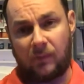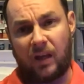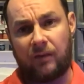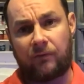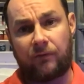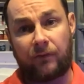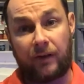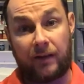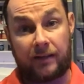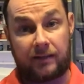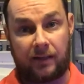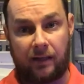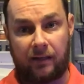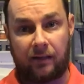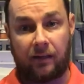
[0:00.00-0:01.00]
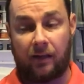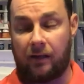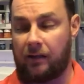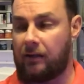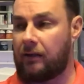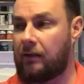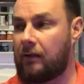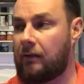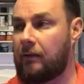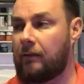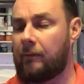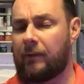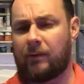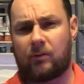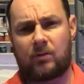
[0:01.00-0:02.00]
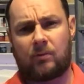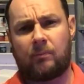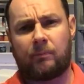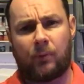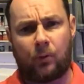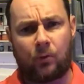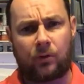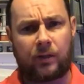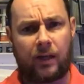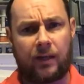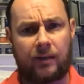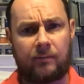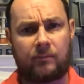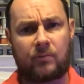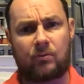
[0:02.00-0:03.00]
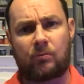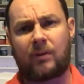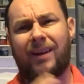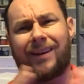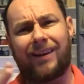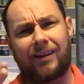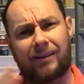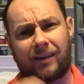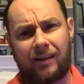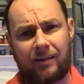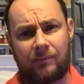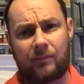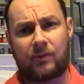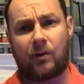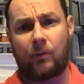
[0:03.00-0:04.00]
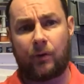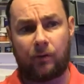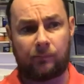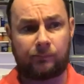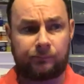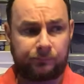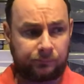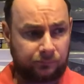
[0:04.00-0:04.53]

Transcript: Infinity, and there was some board games, some card games going on.